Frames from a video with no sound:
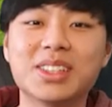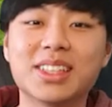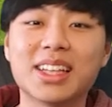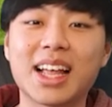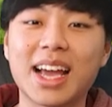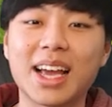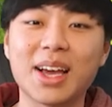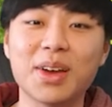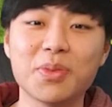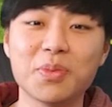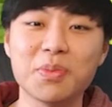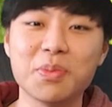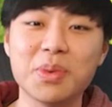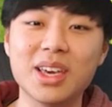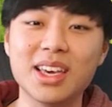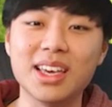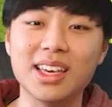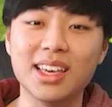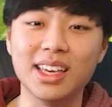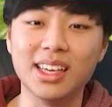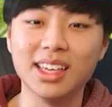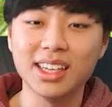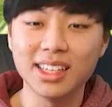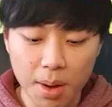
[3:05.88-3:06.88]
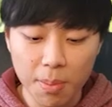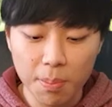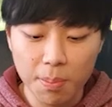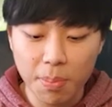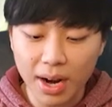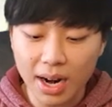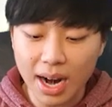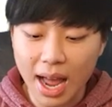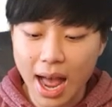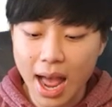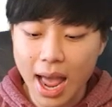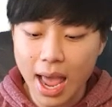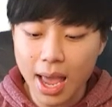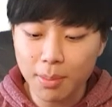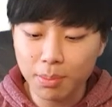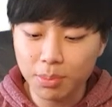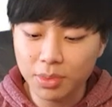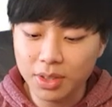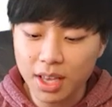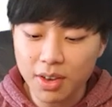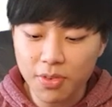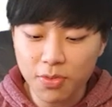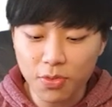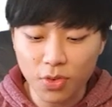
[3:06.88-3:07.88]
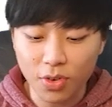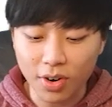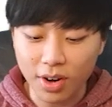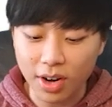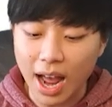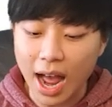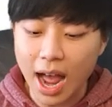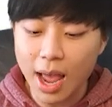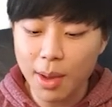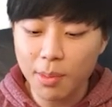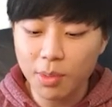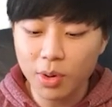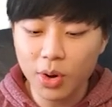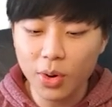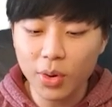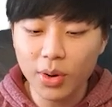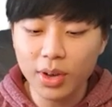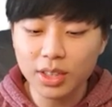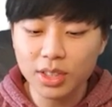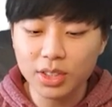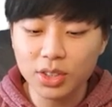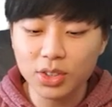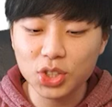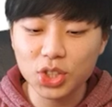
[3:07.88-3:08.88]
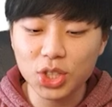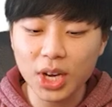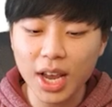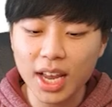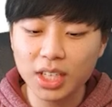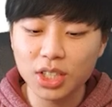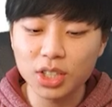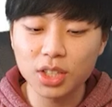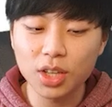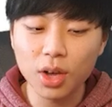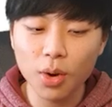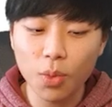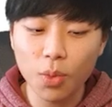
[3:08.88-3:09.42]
like me. But I am different. I'm going to change the